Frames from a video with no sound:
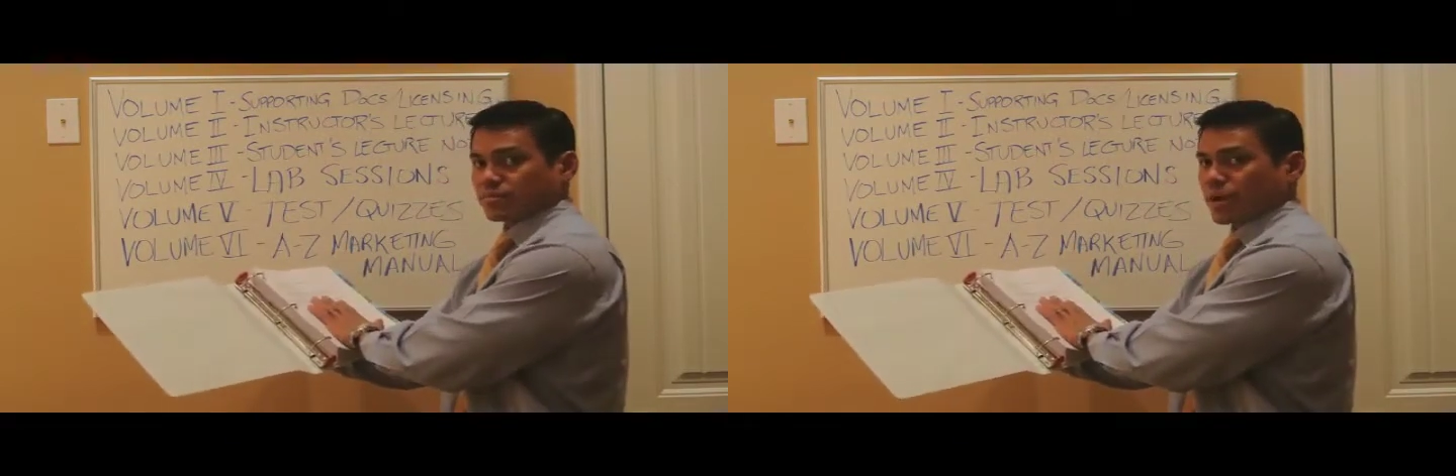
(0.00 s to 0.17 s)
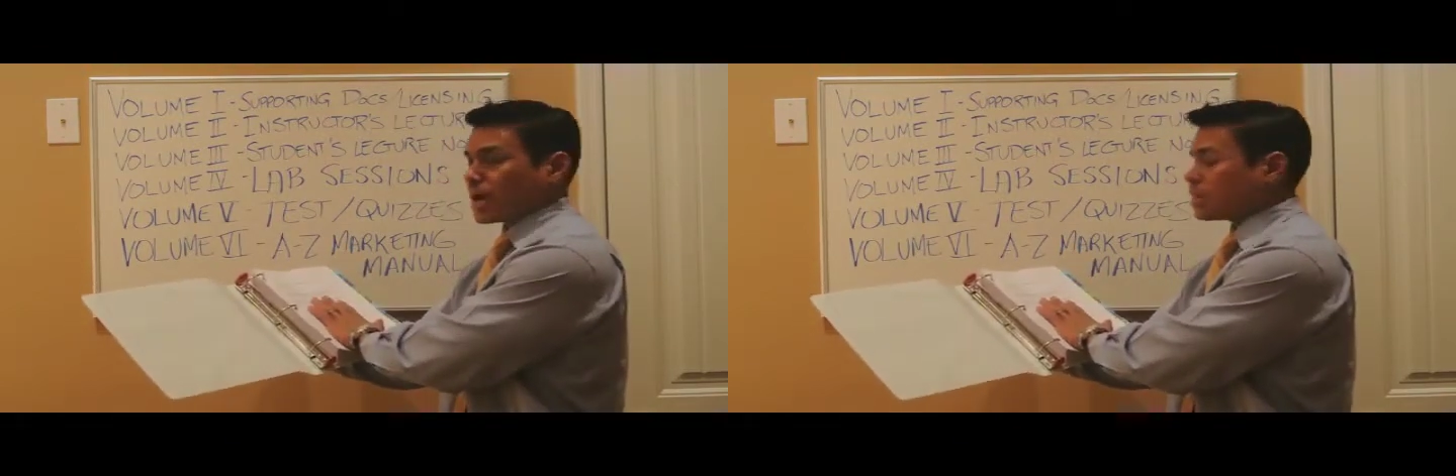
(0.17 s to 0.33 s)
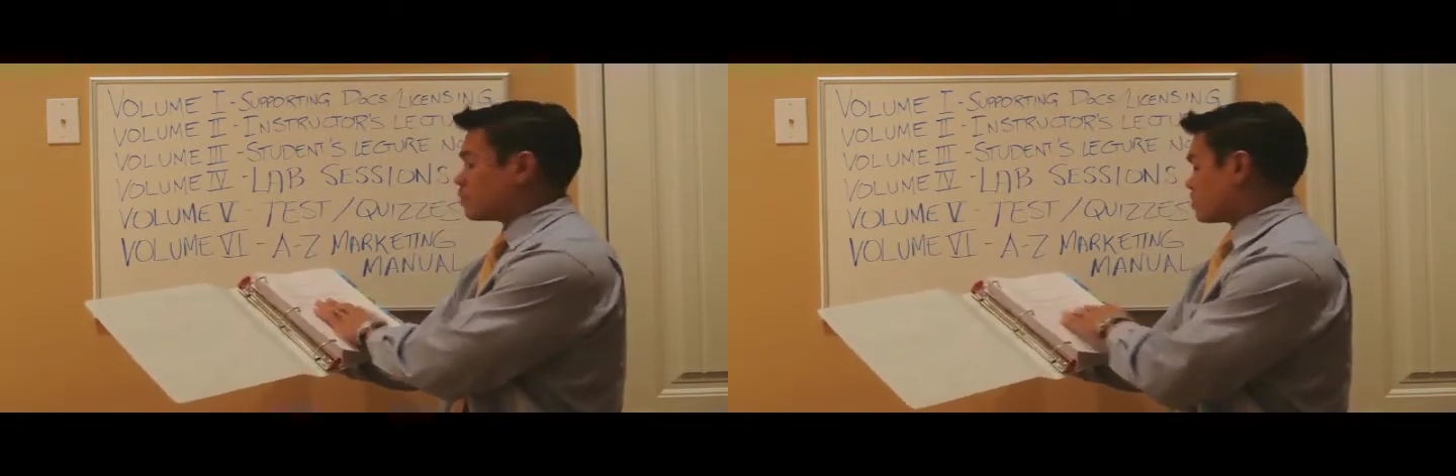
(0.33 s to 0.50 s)

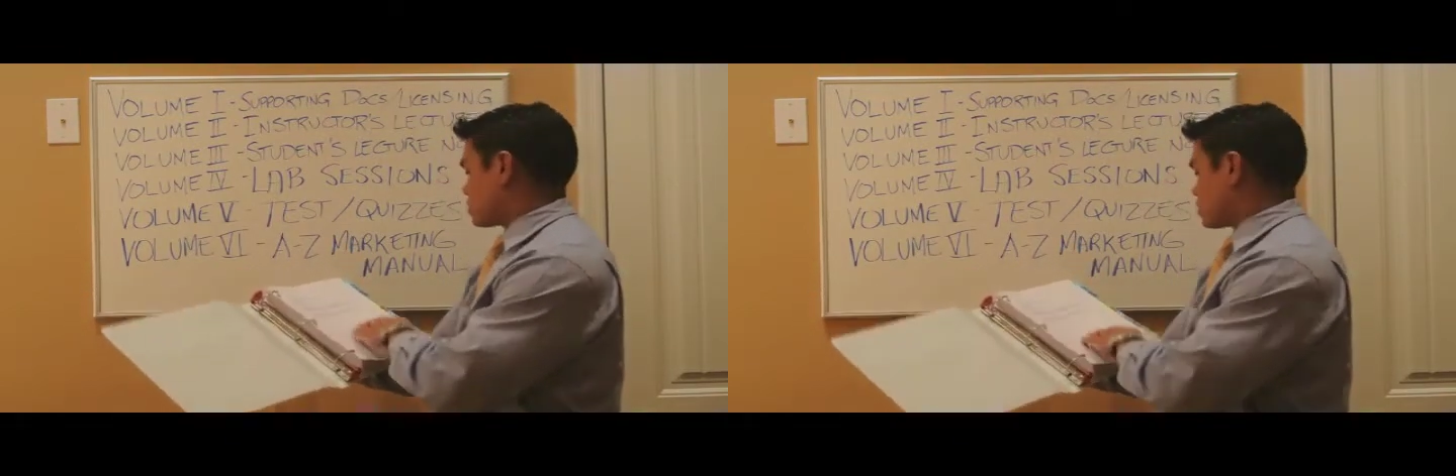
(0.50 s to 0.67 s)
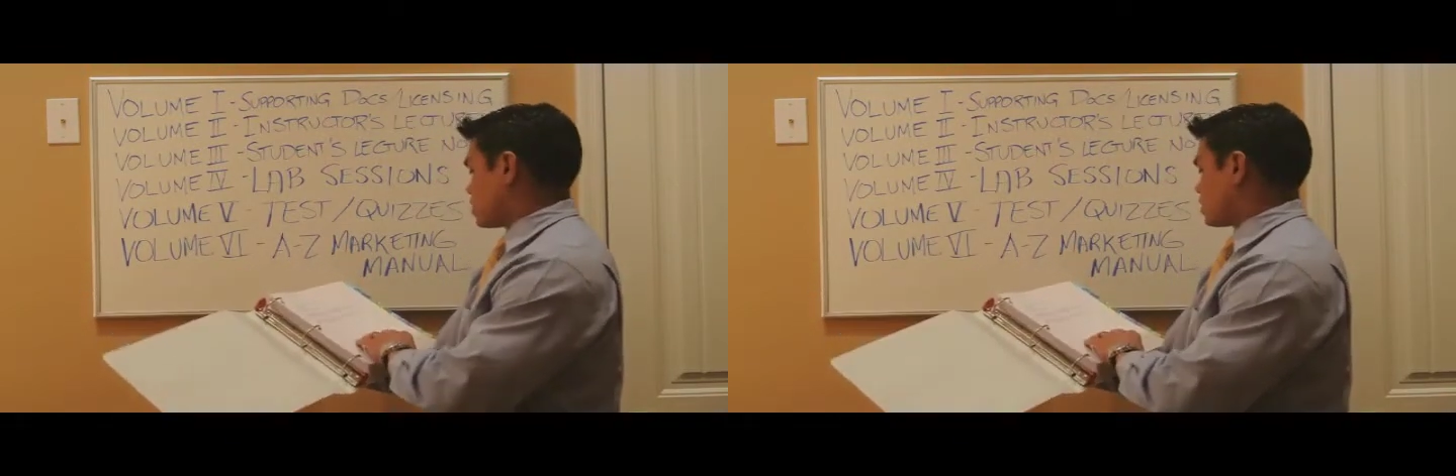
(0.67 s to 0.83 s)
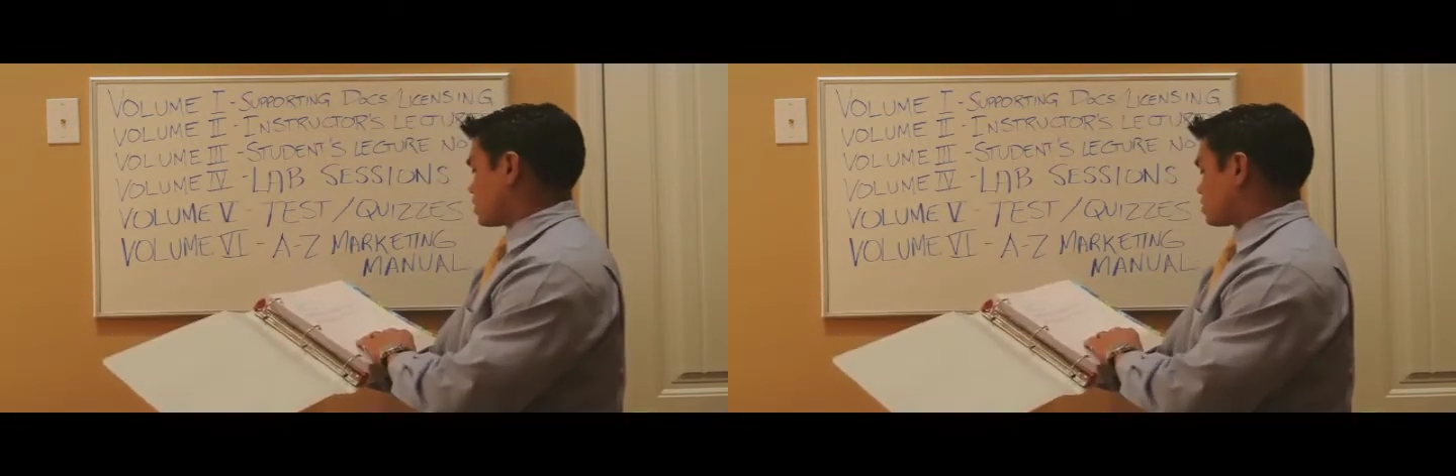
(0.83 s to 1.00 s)
Bible
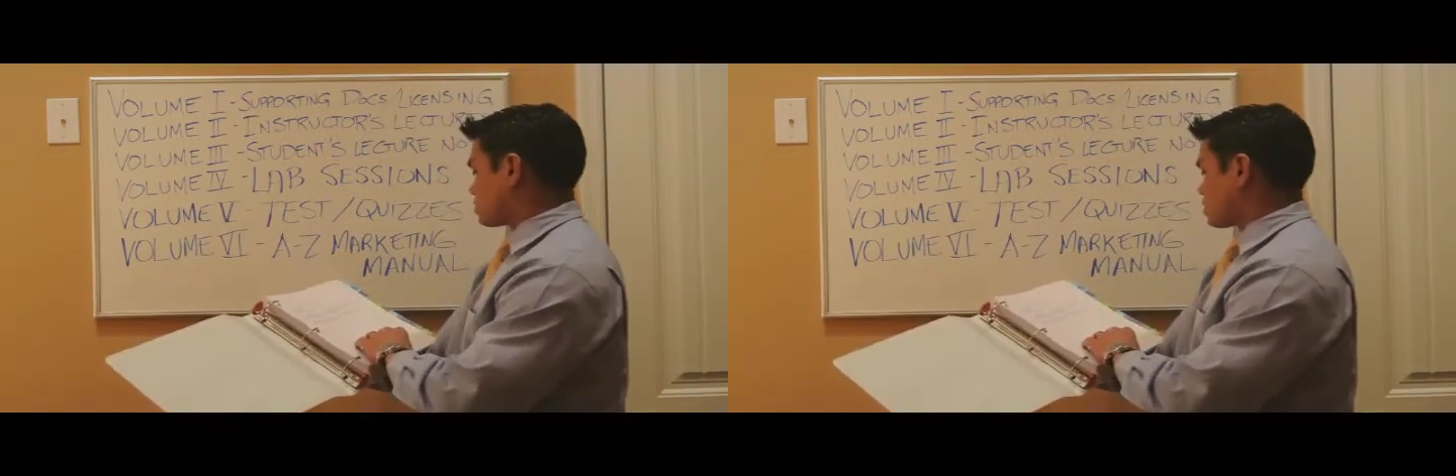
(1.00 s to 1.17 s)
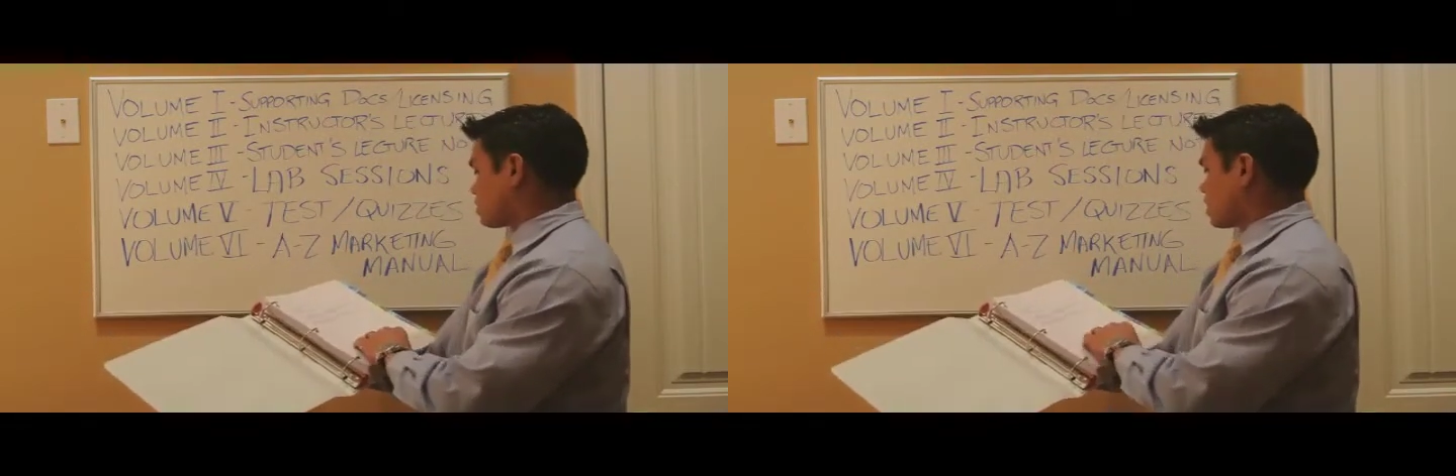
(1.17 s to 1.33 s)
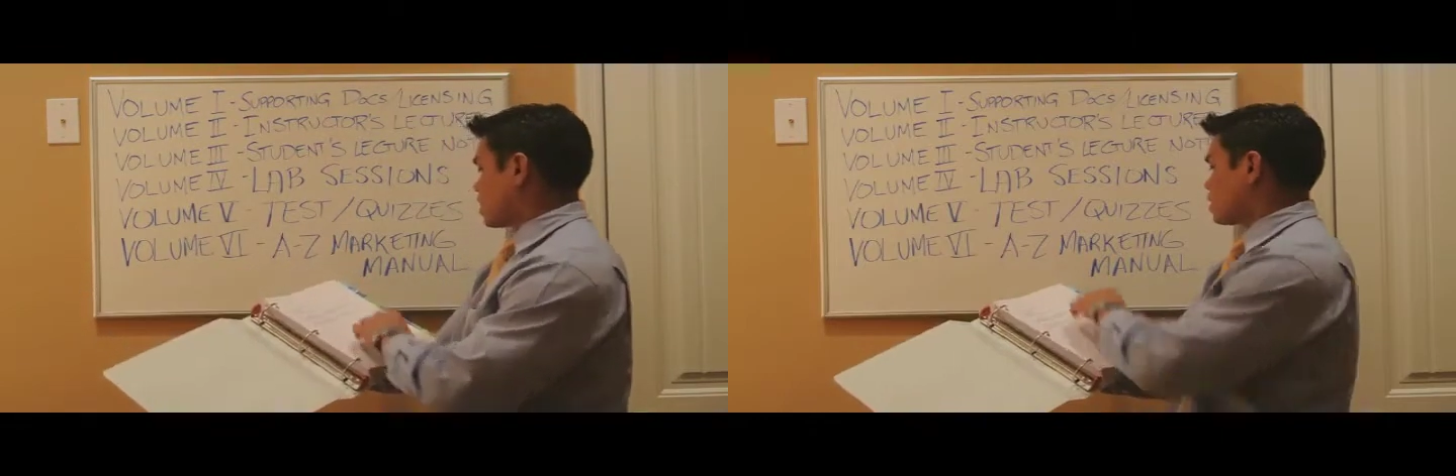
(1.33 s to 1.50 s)
here,
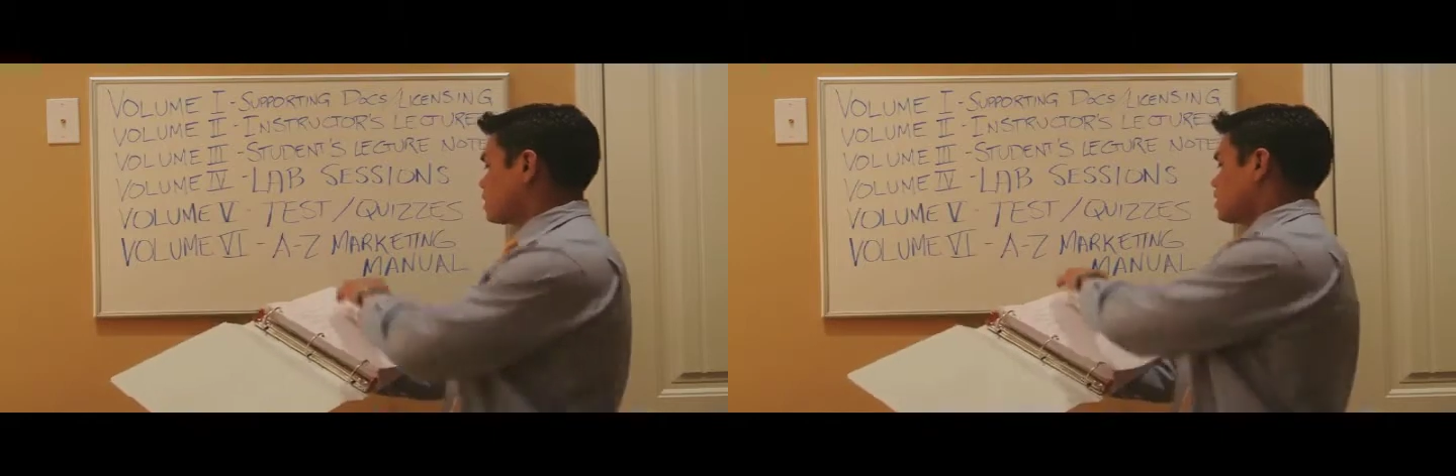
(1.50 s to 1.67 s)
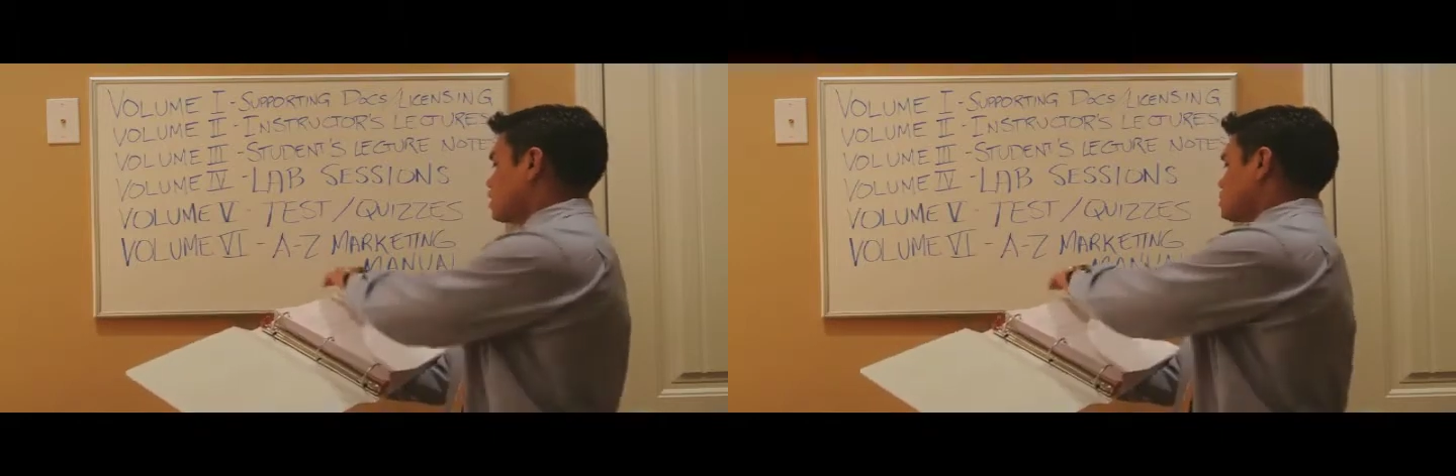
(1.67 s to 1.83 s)
okay?